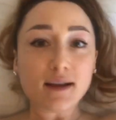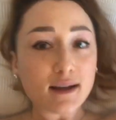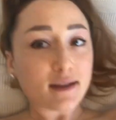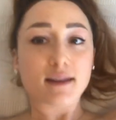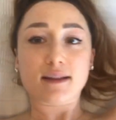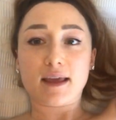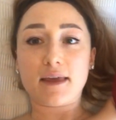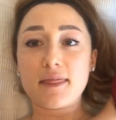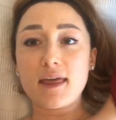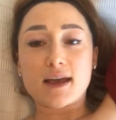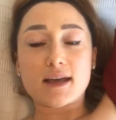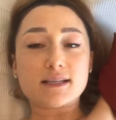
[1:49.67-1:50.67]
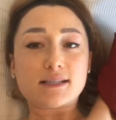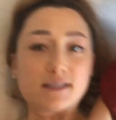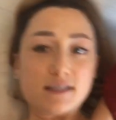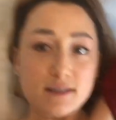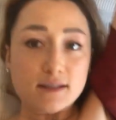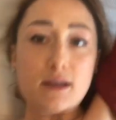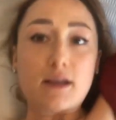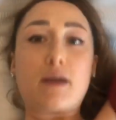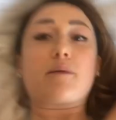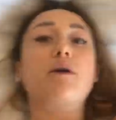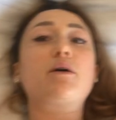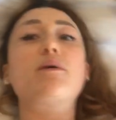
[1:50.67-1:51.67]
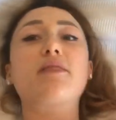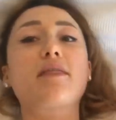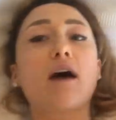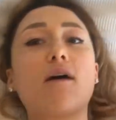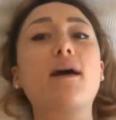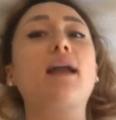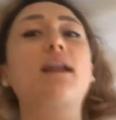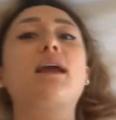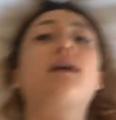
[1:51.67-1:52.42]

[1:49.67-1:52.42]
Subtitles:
like this, but without any